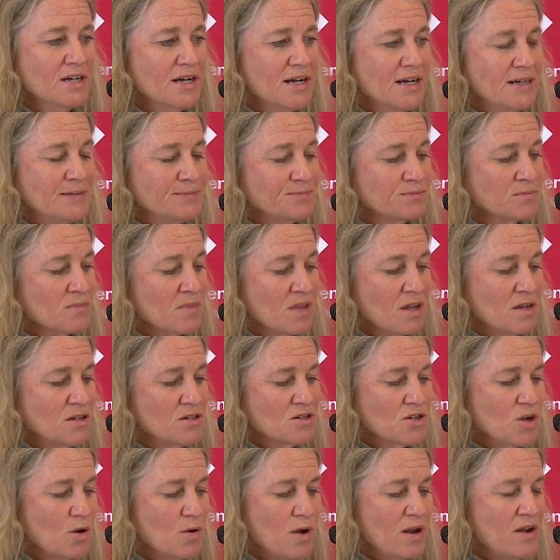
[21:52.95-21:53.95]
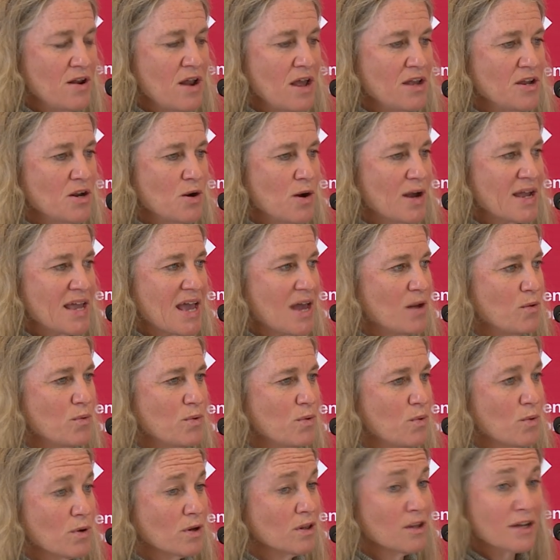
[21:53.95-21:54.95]
Um, so, and, you know, again,
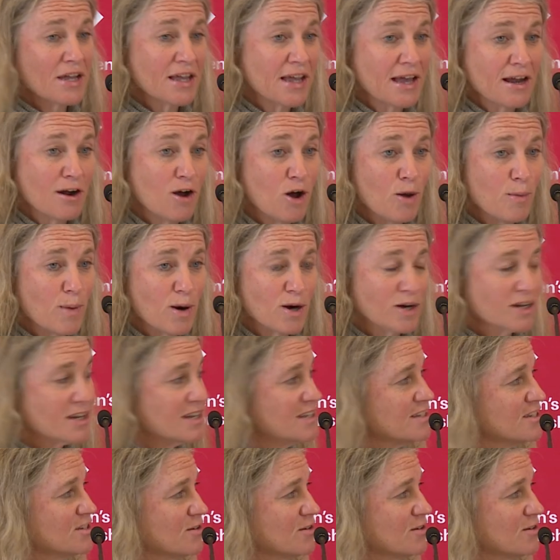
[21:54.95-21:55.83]
we're looking at all markets,